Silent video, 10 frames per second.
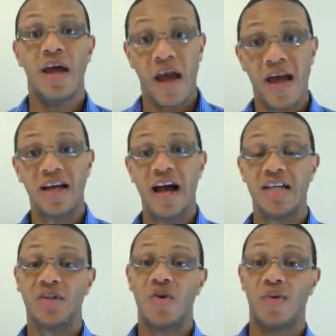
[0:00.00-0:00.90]
Hey
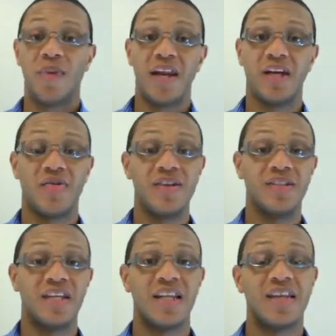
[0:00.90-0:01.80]
guys, Grover Planet Green
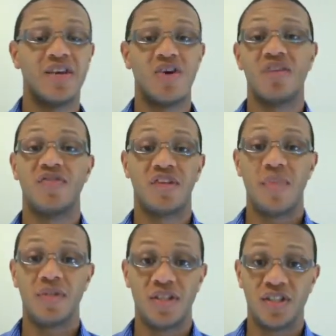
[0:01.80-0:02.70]
Zen, and thank you guys for
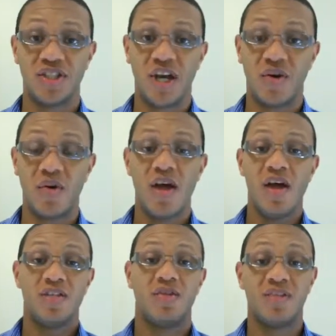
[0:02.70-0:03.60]
coming to this channel.
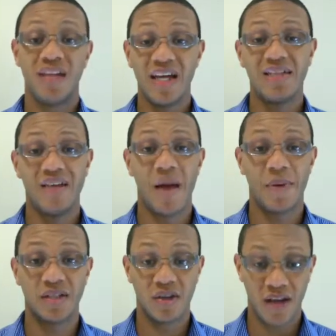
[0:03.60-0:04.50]
So today's
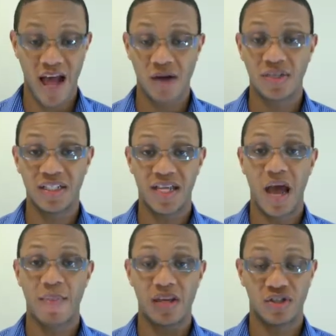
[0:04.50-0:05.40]
topic is on how to
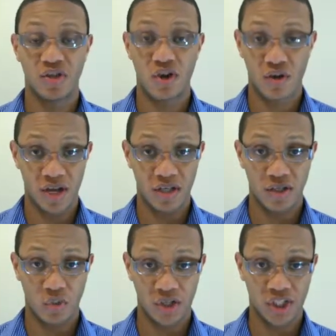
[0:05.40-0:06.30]
tap into your
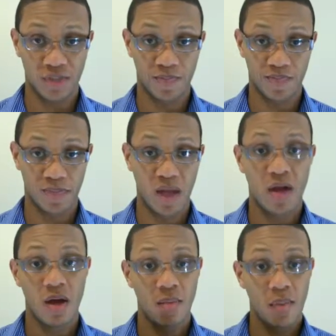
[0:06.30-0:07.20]
intuition.
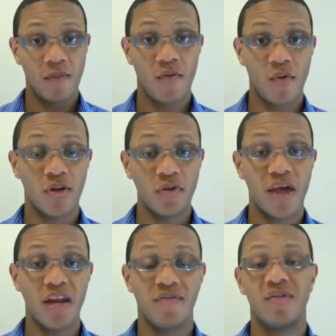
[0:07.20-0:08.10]
But before we do
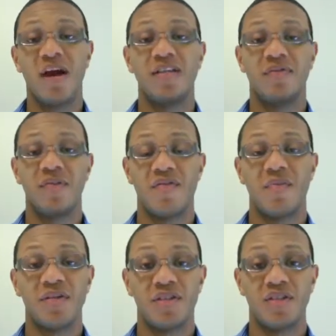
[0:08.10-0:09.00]
that, if you guys have never
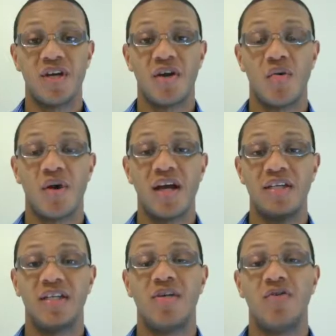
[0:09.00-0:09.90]
been to the channel, what I
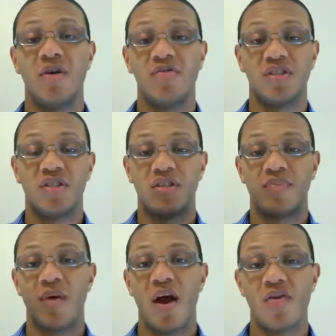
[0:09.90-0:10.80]
tend to do here is just
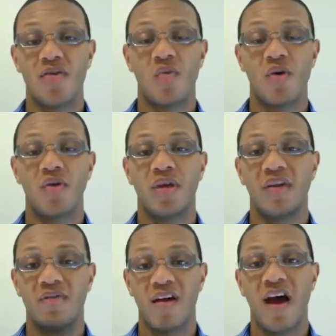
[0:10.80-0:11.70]
inspire the world
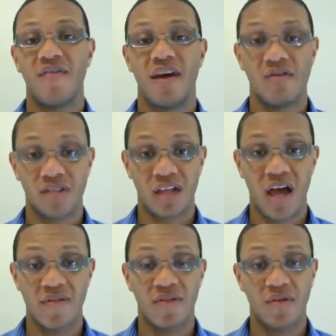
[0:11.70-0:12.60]
in 5 areas of
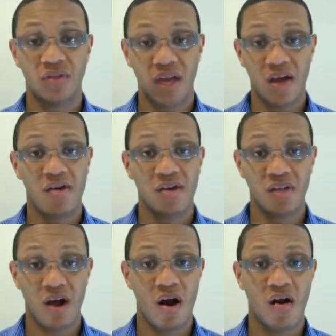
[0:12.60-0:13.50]
life, and those areas
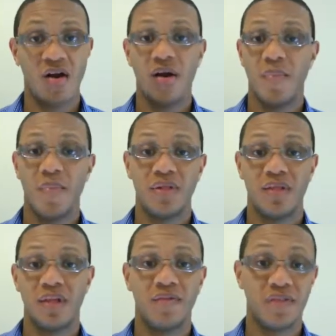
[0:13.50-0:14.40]
are
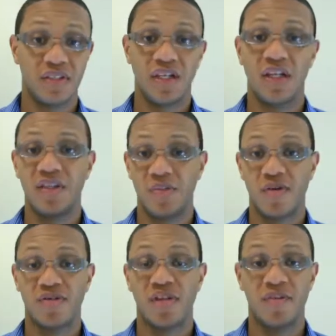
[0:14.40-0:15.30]
mentally, physically,
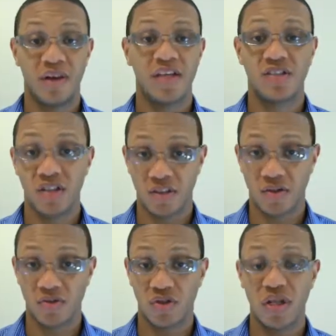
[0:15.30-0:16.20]
spiritually, financially, and
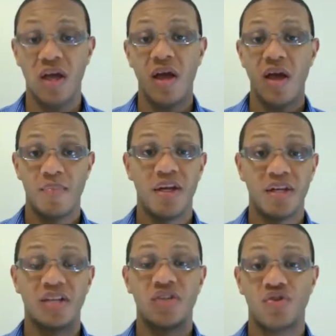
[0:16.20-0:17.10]
socially,
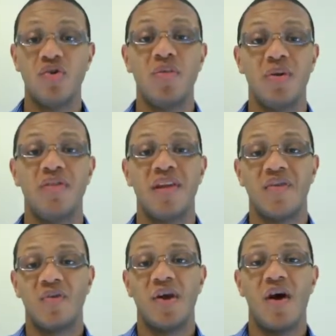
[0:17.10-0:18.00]
because I truly believe that
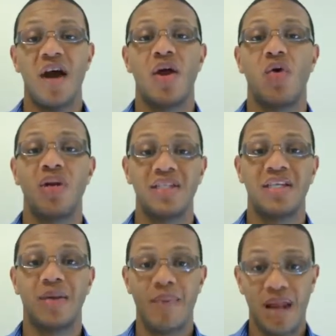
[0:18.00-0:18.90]
if we all had a
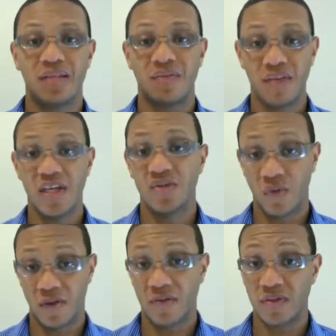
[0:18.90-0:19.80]
holistic balance of each
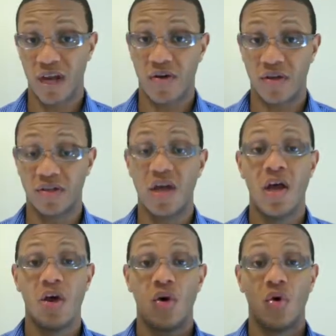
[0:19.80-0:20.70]
one of those areas,
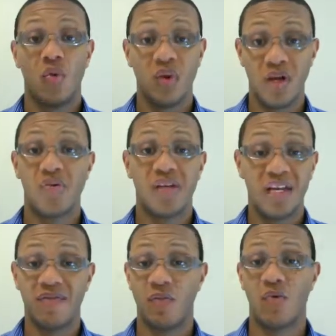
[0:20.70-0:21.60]
we literally
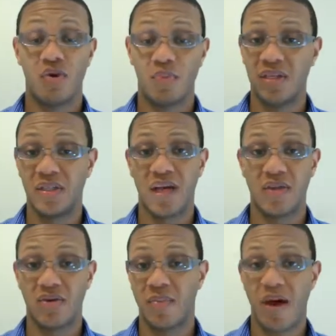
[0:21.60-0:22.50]
can live in world peace
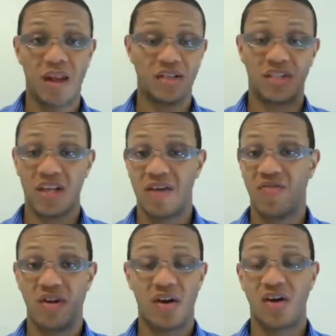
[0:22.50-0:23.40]
together and abolish
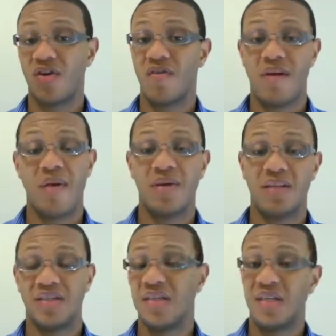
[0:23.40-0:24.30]
slavery, hunger, famine,
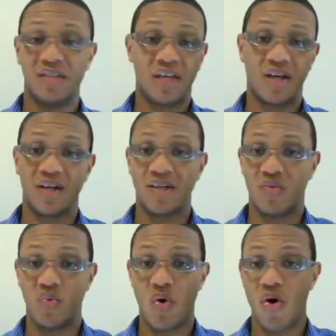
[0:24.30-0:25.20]
disease, take
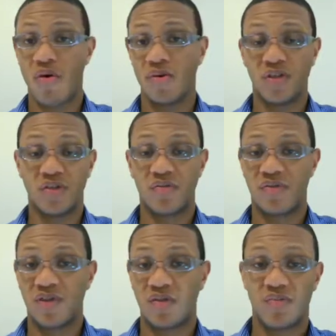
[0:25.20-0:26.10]
war, and just
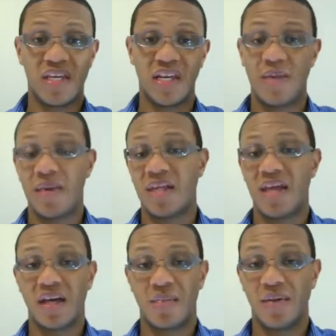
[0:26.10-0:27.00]
eliminate
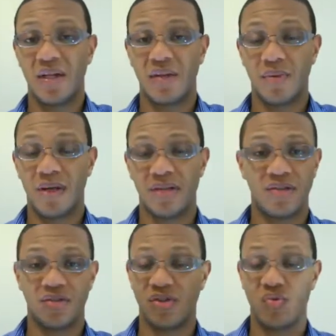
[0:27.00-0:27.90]
that completely because
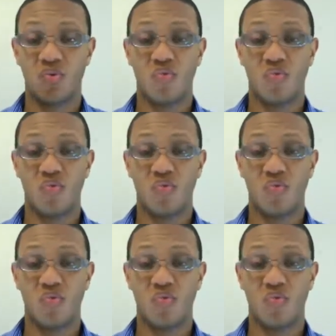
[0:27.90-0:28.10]
there's no